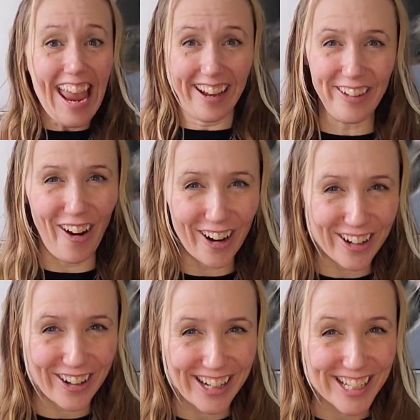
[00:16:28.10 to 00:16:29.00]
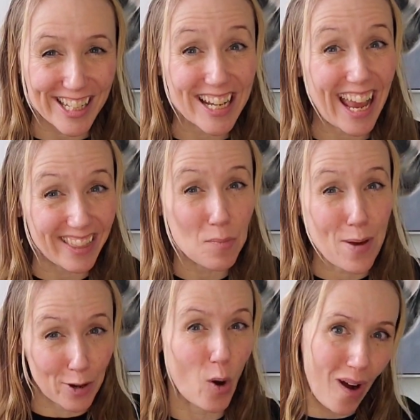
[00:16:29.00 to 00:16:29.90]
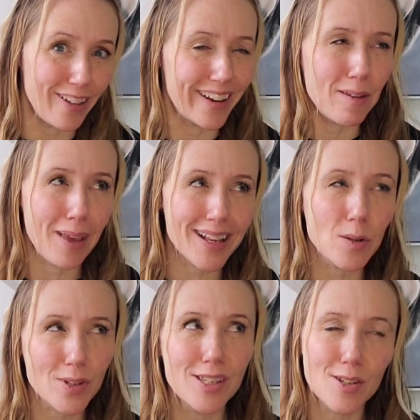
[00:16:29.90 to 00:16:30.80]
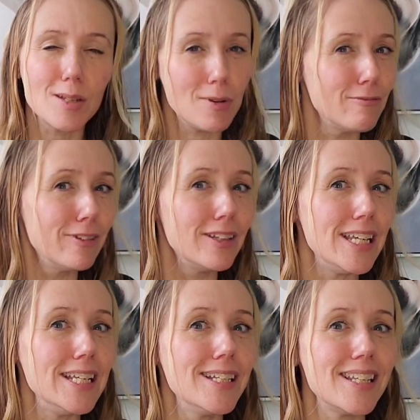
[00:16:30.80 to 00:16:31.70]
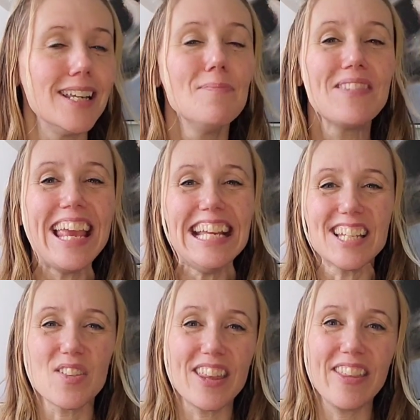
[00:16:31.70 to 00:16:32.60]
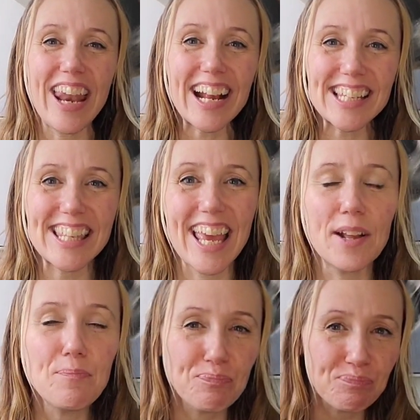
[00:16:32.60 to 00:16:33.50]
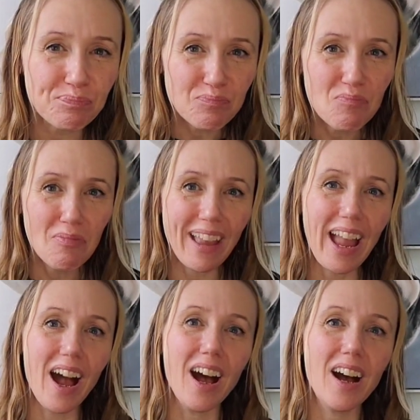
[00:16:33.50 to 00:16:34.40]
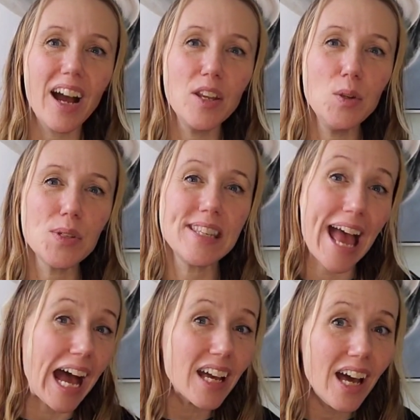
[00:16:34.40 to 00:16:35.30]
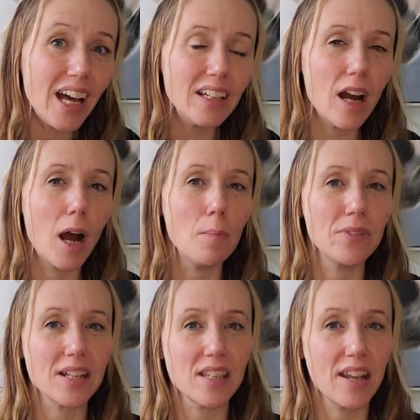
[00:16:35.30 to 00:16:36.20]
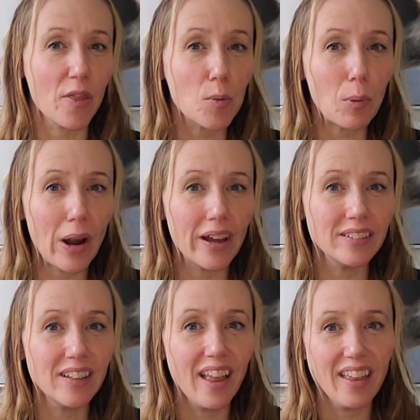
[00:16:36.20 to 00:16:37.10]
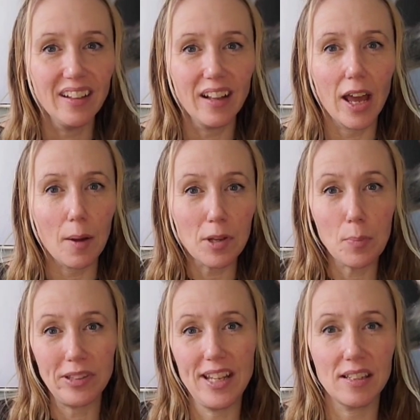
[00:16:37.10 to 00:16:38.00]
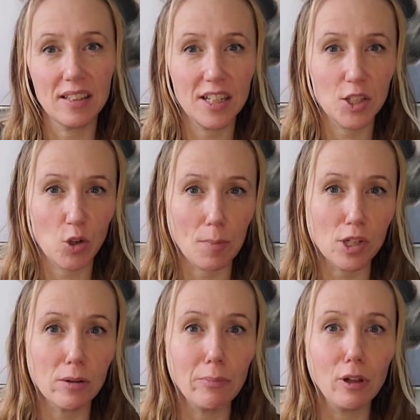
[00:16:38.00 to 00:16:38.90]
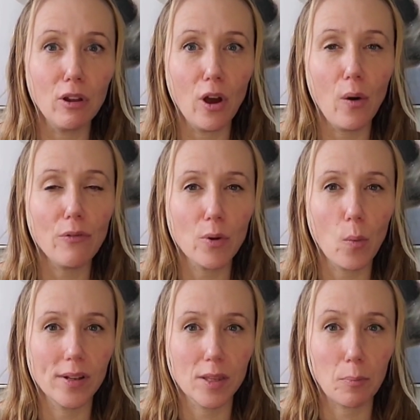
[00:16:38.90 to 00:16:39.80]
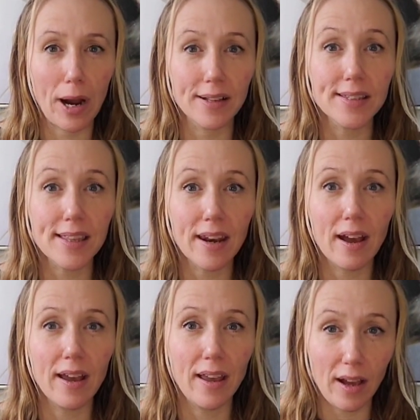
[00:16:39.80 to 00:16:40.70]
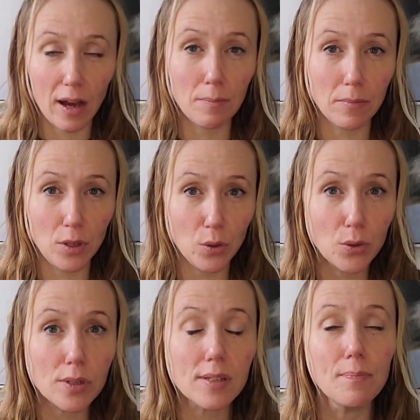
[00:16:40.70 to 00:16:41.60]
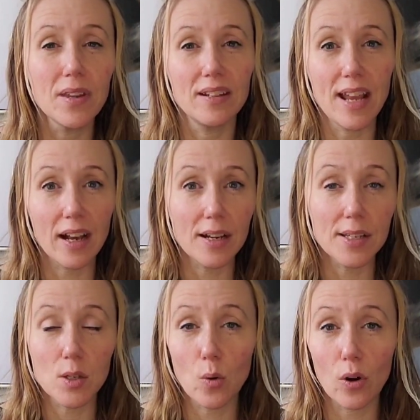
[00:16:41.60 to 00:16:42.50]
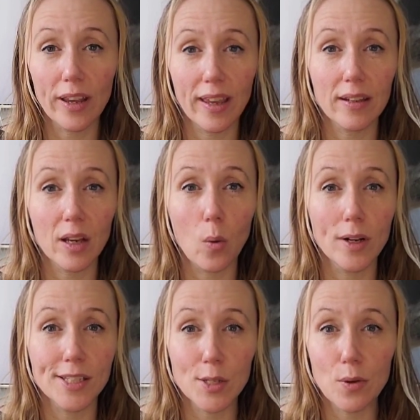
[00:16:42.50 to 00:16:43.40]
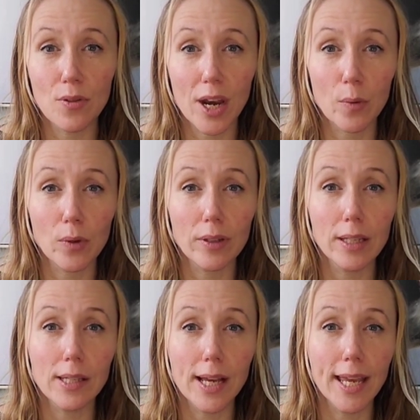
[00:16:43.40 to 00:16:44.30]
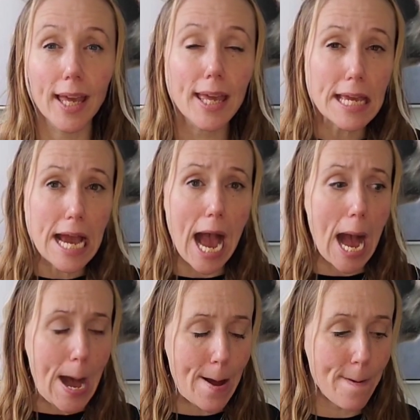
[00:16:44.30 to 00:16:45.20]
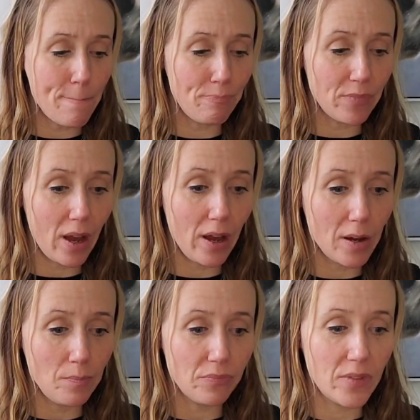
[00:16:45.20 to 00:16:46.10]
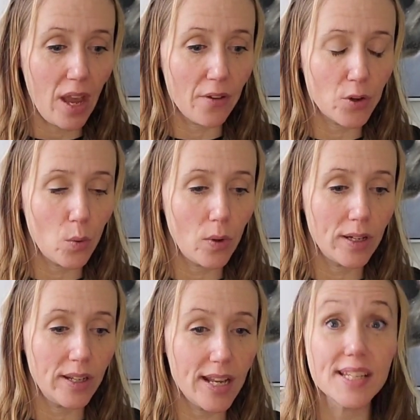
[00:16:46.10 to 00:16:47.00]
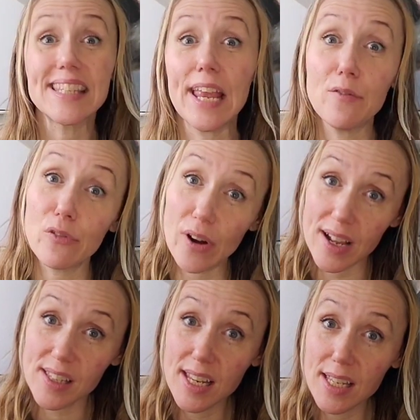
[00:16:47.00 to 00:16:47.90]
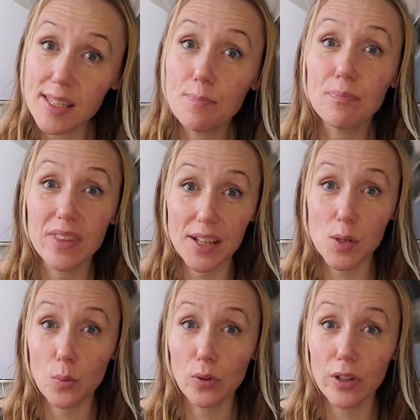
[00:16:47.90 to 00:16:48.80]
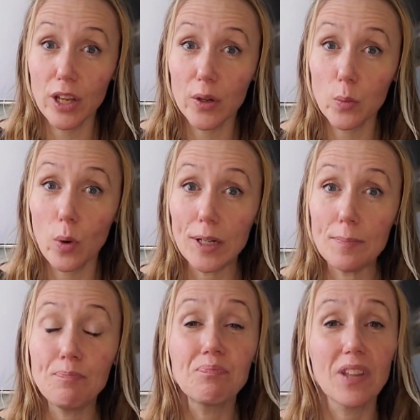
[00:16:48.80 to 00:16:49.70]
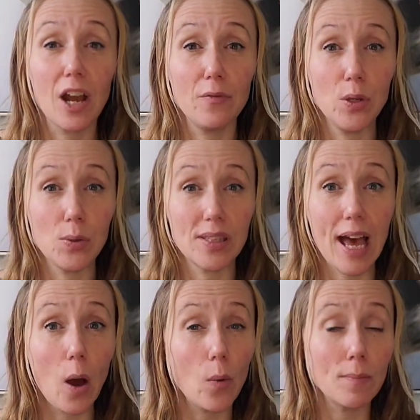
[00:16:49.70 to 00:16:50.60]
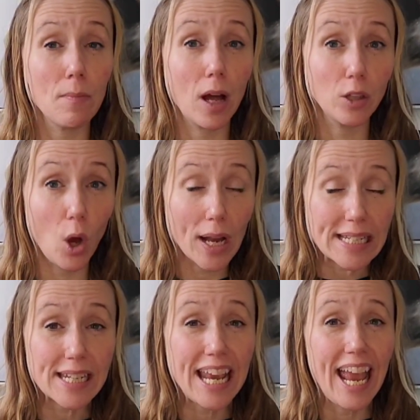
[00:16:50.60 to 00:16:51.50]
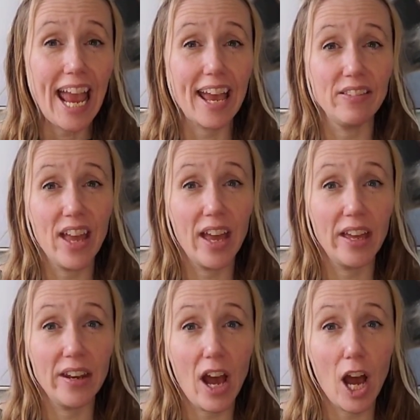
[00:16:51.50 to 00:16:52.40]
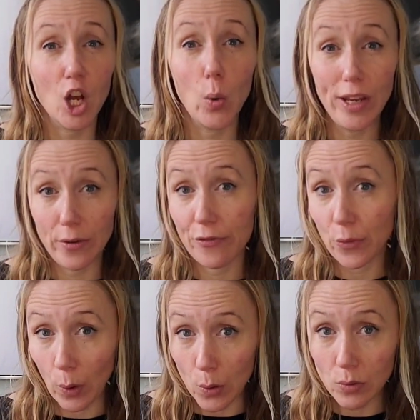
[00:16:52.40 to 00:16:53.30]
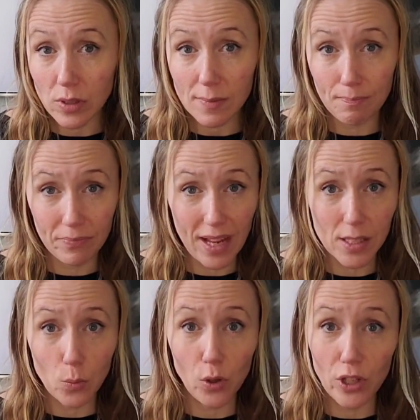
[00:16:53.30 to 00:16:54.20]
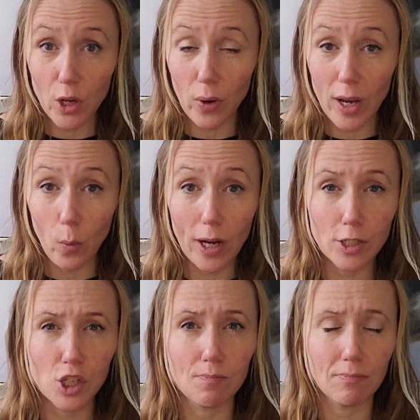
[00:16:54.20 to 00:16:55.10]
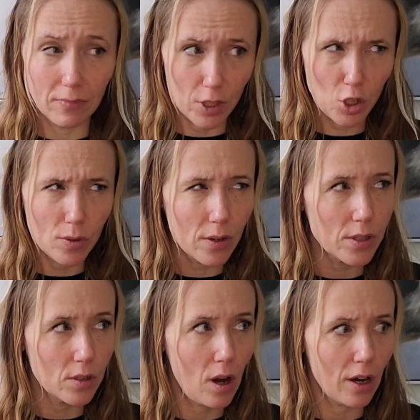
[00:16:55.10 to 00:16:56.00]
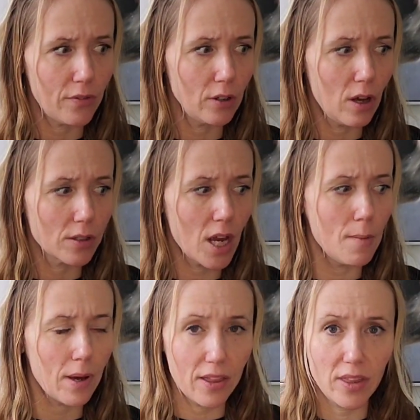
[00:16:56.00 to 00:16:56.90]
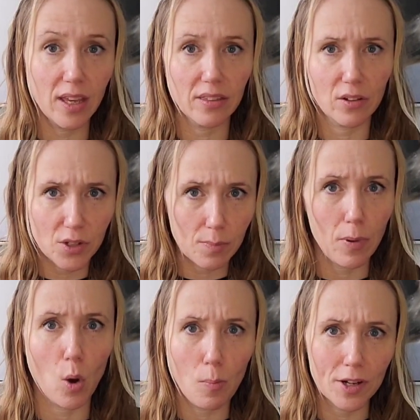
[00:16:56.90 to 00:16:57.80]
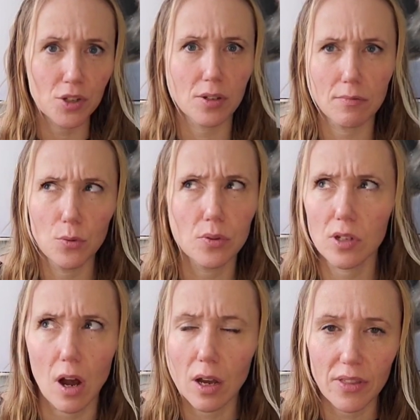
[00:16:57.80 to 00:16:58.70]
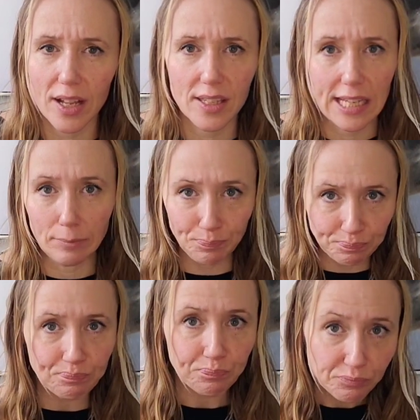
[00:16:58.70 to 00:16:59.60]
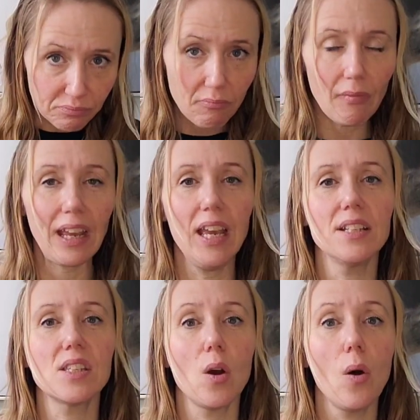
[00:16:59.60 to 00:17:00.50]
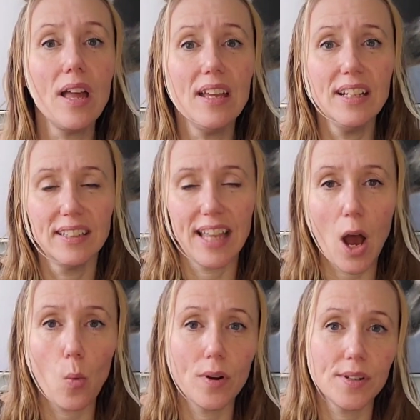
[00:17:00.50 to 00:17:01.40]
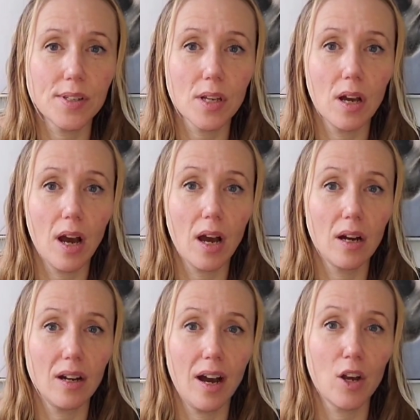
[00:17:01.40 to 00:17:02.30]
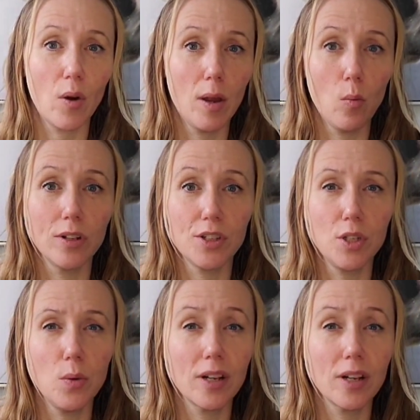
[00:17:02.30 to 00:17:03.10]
And the harder it is to get the better quality, because it used to be really easy. So then the next thing, I use Naka. That's another brand. And I'm going to put these in the description below, the brands that I use. Naka is an organic one too that I really like. The other one is St. Francis. That's a really good one. I've used that one a lot. And then Queen of Thrones. That's a really great one. She was out of stock for a long time, but I think there's a whole bunch of new stock that's in. And so that one is a great one too.